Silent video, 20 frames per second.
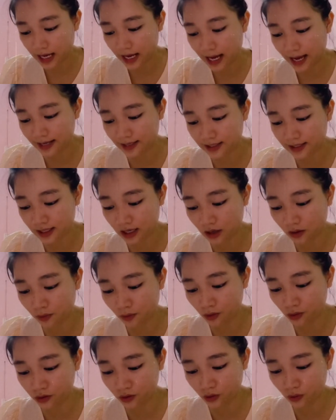and scale
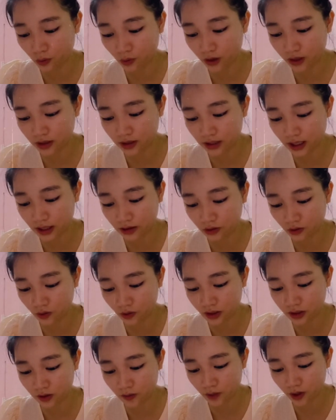model wind tunnel
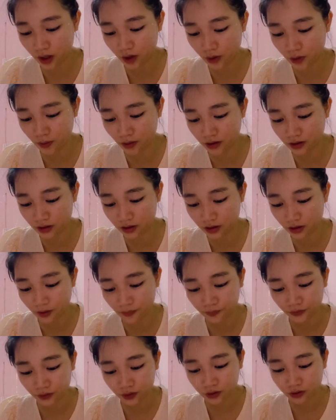experiments
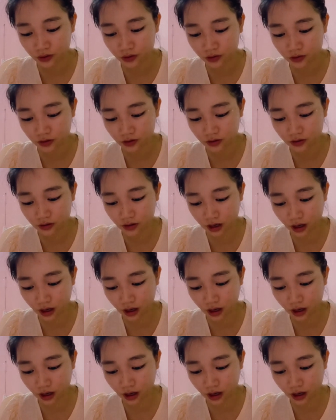could